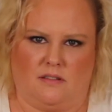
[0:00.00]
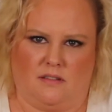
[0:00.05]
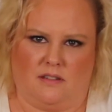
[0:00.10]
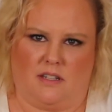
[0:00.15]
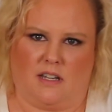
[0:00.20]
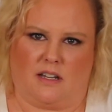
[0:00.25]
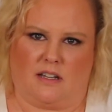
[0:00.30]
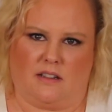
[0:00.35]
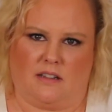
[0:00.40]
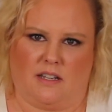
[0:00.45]

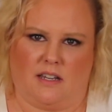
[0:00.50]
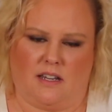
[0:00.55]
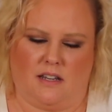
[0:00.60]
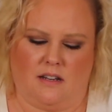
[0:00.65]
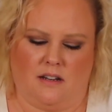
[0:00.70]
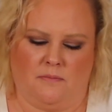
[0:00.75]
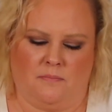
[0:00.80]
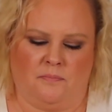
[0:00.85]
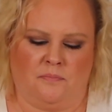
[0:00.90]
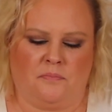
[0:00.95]
to
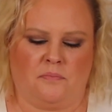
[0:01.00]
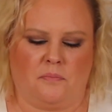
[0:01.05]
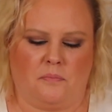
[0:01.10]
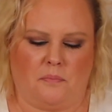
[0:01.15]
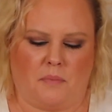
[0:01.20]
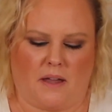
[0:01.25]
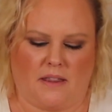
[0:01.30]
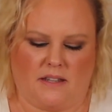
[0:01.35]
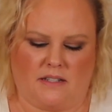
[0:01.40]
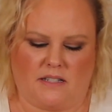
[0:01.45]
clean,
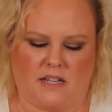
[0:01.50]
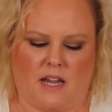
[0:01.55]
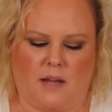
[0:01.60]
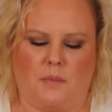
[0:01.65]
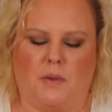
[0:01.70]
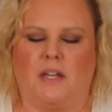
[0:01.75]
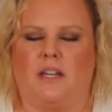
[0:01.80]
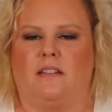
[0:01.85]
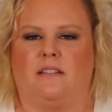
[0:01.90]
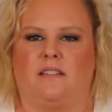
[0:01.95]
by the
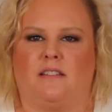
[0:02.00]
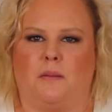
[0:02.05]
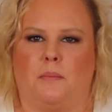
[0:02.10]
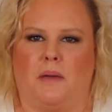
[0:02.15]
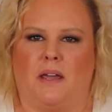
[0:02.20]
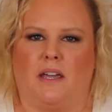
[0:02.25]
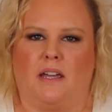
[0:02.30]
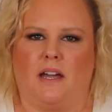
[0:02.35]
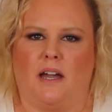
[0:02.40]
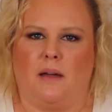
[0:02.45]
time it hits the
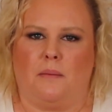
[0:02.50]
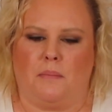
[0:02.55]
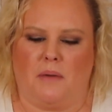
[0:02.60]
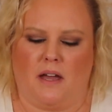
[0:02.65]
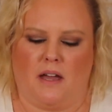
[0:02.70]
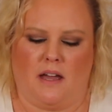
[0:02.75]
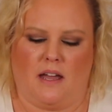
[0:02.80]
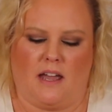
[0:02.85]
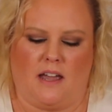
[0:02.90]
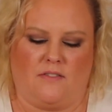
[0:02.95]
makeup,
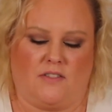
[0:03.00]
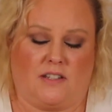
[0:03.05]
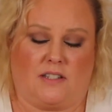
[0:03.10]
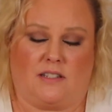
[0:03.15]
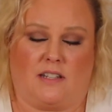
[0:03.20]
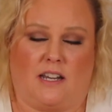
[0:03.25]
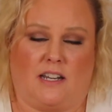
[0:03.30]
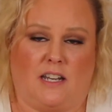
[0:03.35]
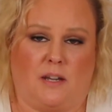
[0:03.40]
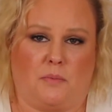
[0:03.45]
if it's
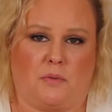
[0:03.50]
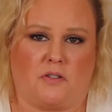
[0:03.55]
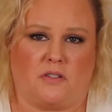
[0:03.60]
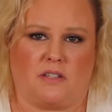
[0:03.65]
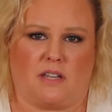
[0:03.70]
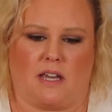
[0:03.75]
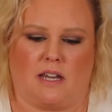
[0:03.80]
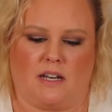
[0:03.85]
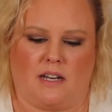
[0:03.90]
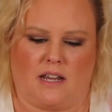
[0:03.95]

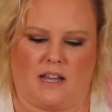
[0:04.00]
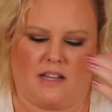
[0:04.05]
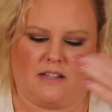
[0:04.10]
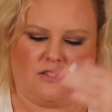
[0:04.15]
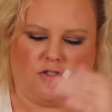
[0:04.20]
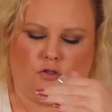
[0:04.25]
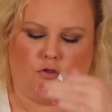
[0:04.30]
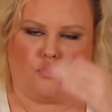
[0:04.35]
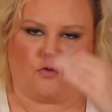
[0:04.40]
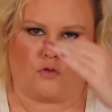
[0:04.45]
90%,
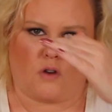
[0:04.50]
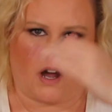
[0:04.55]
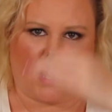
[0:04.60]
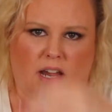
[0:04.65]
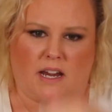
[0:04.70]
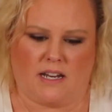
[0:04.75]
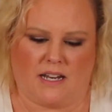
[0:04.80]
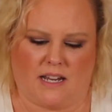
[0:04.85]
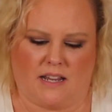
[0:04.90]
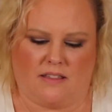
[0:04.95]
it's
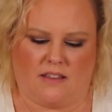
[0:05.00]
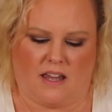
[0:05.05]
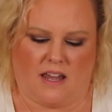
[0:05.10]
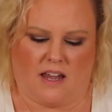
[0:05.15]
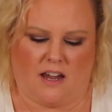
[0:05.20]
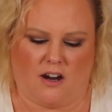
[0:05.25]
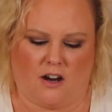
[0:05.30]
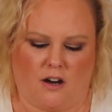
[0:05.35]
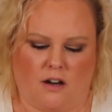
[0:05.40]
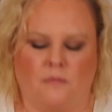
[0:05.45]
dried in the
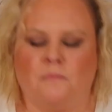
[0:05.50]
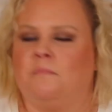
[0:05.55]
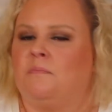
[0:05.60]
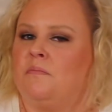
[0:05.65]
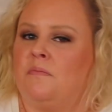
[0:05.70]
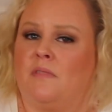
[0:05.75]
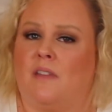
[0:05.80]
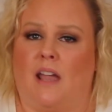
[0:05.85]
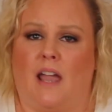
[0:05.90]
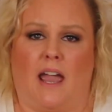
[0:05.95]
air
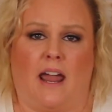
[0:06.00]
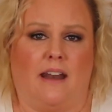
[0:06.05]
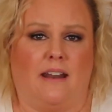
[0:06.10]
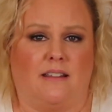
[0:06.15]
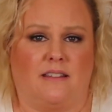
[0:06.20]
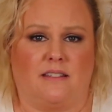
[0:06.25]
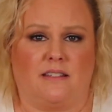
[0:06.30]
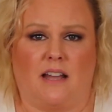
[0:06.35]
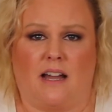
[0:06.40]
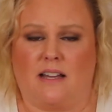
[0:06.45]
and
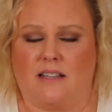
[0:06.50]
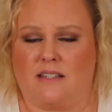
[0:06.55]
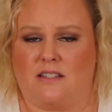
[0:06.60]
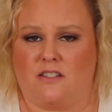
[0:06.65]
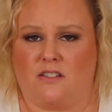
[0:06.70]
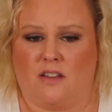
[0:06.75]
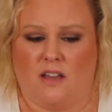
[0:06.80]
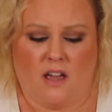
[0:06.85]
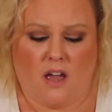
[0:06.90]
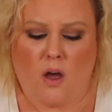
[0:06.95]
it's not
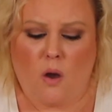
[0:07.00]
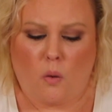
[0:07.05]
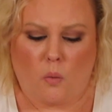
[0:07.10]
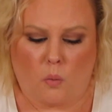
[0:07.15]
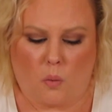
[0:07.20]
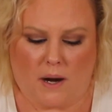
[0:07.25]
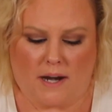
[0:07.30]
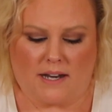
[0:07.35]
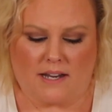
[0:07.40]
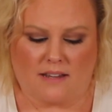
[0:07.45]

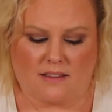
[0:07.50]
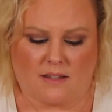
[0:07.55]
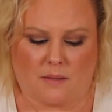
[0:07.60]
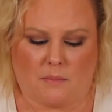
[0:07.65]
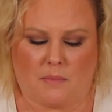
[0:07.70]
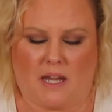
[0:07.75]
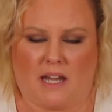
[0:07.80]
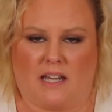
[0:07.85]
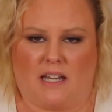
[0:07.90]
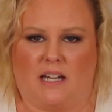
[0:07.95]
wetting the
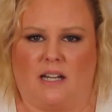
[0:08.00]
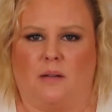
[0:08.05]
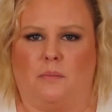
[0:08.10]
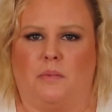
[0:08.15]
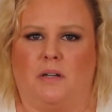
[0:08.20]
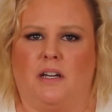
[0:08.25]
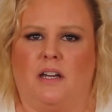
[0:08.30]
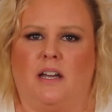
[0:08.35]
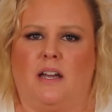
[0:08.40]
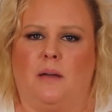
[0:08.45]
makeup,
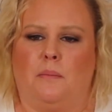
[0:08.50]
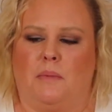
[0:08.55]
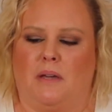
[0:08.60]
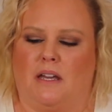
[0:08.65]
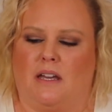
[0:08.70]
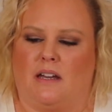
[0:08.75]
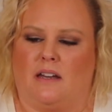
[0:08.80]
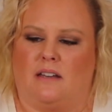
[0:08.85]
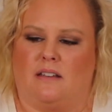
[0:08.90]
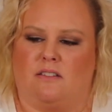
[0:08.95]

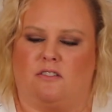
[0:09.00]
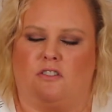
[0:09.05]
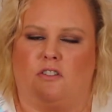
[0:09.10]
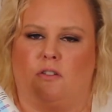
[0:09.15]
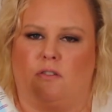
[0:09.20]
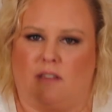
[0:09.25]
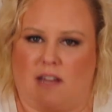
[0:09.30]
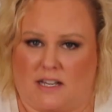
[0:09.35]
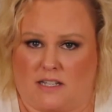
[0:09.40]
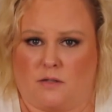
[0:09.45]
because
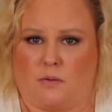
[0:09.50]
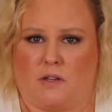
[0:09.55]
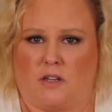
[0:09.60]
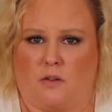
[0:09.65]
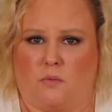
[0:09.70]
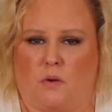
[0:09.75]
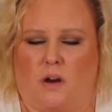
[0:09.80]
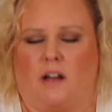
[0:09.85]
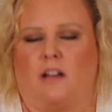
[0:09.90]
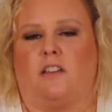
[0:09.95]
that's what
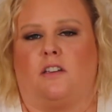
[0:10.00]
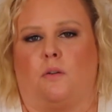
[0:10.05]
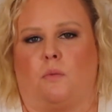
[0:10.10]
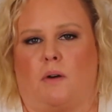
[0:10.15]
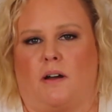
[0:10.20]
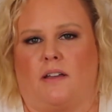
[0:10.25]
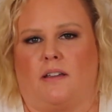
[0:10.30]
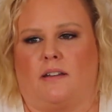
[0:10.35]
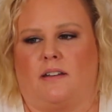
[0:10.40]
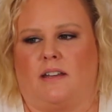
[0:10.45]
you want. You
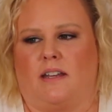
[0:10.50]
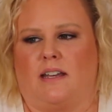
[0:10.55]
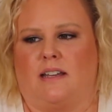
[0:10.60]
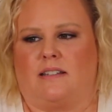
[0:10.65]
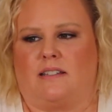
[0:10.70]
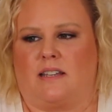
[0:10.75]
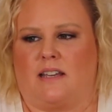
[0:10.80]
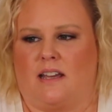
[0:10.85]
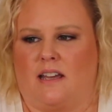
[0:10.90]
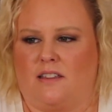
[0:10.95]
want
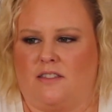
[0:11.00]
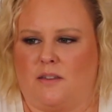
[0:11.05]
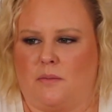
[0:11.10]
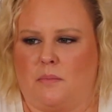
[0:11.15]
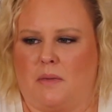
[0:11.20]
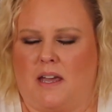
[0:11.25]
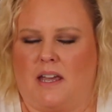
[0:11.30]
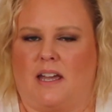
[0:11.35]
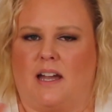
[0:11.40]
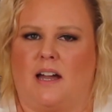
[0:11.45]
it to hit the
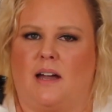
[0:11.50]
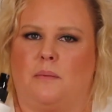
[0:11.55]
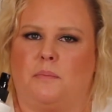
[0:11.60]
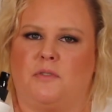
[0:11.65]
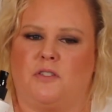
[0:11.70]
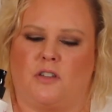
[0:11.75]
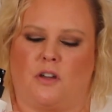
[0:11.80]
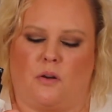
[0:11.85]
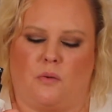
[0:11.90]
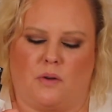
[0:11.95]
makeup
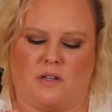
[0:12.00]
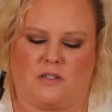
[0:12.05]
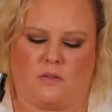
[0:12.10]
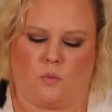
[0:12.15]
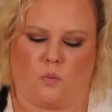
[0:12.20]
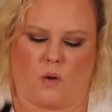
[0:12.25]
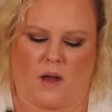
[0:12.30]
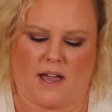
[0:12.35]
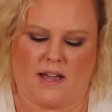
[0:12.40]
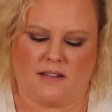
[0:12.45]
so it's
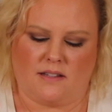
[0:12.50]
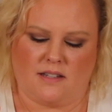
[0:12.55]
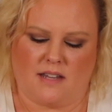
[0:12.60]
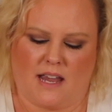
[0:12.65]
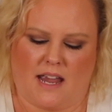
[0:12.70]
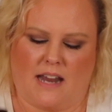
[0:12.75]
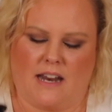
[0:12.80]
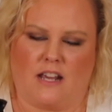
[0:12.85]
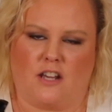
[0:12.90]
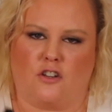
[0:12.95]
wet
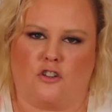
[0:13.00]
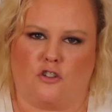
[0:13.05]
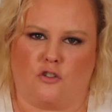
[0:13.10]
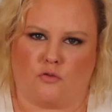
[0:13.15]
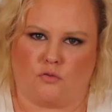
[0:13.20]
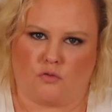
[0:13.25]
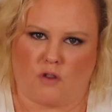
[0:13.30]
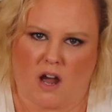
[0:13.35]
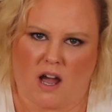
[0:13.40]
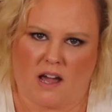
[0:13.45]
and it
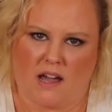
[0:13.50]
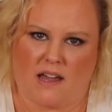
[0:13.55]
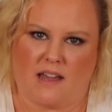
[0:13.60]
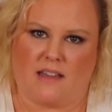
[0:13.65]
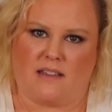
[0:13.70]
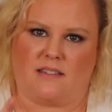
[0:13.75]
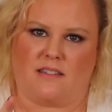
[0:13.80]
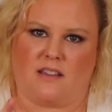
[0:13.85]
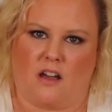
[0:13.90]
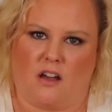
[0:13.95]

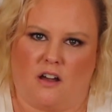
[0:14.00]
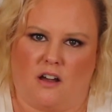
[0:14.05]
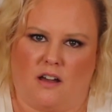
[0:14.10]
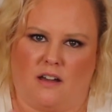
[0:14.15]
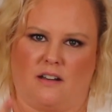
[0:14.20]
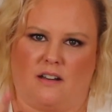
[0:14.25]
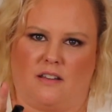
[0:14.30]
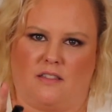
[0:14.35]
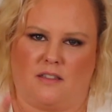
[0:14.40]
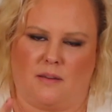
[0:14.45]
dries
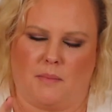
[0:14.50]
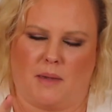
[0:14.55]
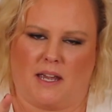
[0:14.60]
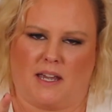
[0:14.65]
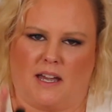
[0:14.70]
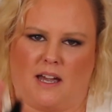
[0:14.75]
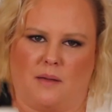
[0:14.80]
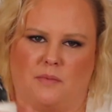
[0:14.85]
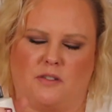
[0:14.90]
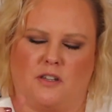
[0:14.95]
on the
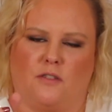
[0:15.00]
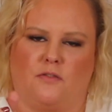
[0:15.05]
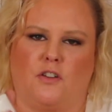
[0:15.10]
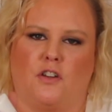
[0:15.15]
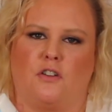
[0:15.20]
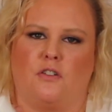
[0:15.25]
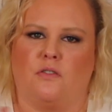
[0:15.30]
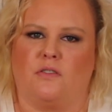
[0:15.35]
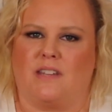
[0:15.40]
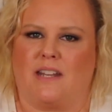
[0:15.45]
makeup. So if
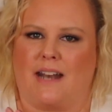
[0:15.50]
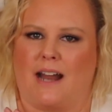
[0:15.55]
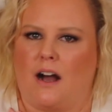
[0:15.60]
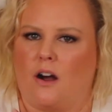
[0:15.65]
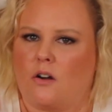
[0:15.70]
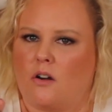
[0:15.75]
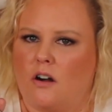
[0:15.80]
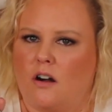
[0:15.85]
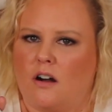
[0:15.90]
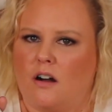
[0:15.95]
you're using
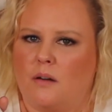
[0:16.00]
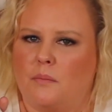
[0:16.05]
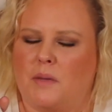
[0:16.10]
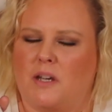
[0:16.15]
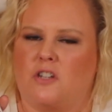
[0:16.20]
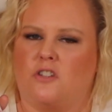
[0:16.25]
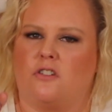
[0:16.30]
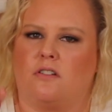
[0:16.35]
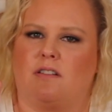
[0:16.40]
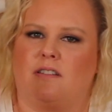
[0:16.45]
alcohol,
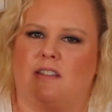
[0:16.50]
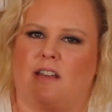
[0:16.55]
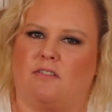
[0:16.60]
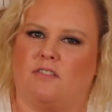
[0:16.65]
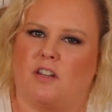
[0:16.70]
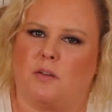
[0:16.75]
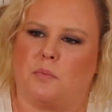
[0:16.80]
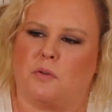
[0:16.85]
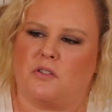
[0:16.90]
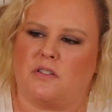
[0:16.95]
make sure it's
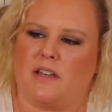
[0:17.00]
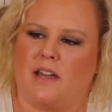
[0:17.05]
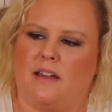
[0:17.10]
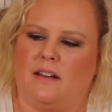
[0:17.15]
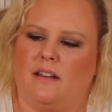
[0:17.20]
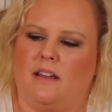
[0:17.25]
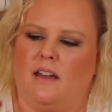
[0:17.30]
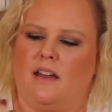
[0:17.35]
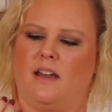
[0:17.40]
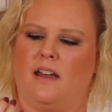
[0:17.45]

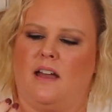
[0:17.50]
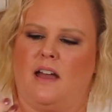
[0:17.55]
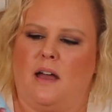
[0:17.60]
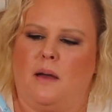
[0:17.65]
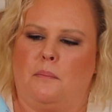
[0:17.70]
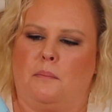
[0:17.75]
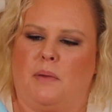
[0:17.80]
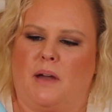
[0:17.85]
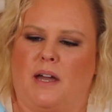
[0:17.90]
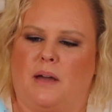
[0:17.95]
70%.
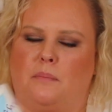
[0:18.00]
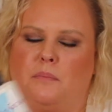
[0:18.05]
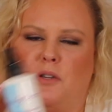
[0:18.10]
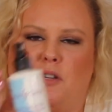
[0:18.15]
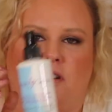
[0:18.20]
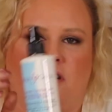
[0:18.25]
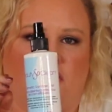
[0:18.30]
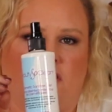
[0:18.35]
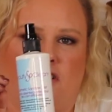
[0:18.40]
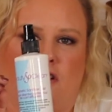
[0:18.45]
But
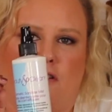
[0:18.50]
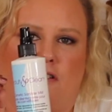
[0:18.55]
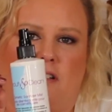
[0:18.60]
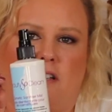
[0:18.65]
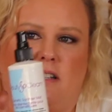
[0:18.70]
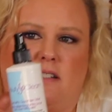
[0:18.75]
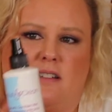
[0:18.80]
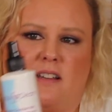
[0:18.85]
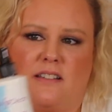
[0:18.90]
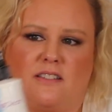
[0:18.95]
Beauty So
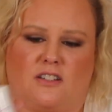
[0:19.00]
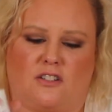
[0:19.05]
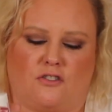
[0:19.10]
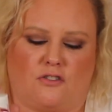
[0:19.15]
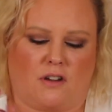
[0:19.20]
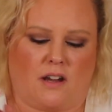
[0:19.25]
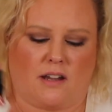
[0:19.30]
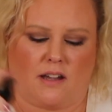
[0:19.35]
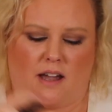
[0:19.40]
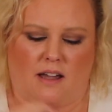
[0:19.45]
Clean does the
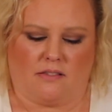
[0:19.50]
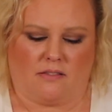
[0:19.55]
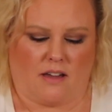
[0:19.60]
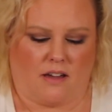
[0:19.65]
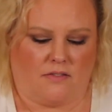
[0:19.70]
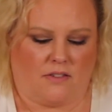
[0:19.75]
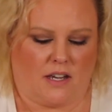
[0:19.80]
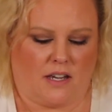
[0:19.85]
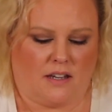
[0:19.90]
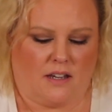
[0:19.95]
trick. I
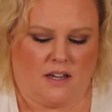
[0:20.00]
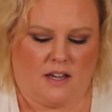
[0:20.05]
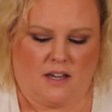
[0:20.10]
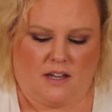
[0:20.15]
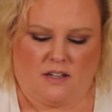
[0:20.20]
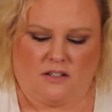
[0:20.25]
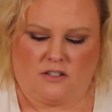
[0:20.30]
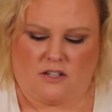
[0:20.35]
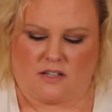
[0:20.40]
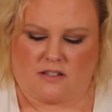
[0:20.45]
love it.
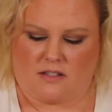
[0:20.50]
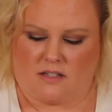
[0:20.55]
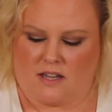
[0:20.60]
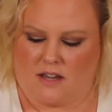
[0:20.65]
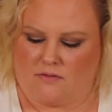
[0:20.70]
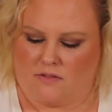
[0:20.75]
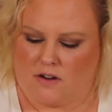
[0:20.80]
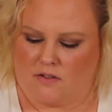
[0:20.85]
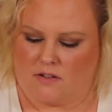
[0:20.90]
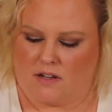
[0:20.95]
Just
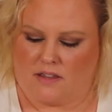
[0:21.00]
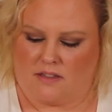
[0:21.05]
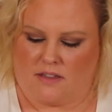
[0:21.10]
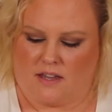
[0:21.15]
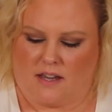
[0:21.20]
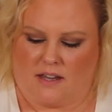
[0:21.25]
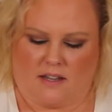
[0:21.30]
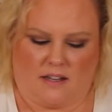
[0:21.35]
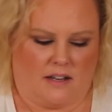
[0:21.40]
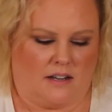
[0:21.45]
give
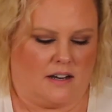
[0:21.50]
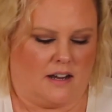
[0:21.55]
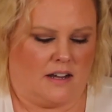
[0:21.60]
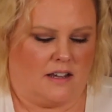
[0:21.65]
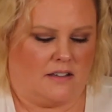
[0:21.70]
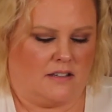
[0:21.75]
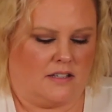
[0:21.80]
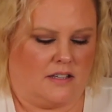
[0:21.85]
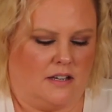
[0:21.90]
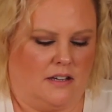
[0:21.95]
everything a
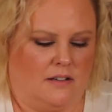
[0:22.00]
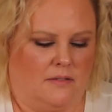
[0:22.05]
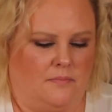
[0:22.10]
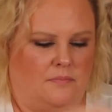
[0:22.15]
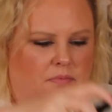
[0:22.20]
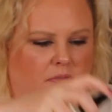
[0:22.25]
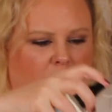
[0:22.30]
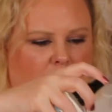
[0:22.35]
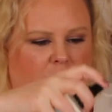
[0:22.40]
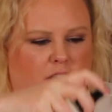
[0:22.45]
nice
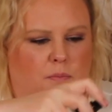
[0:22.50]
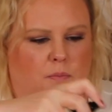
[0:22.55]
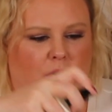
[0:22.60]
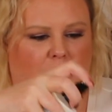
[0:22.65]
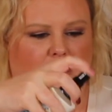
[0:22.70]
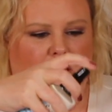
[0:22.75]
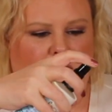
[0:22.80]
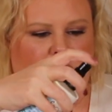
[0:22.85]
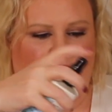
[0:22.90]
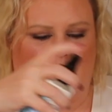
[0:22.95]

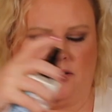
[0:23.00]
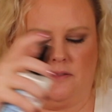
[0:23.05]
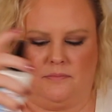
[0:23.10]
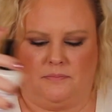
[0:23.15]
spritz.